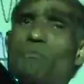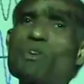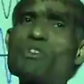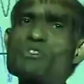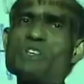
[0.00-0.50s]
I'm
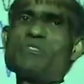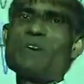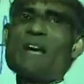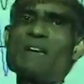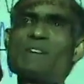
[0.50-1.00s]
going to see if
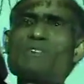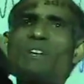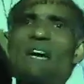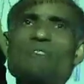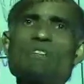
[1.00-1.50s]
you
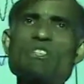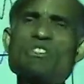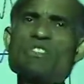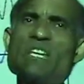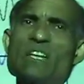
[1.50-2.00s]
can actually
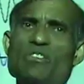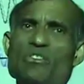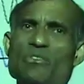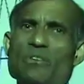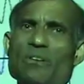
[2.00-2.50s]
see
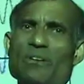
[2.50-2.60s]
this.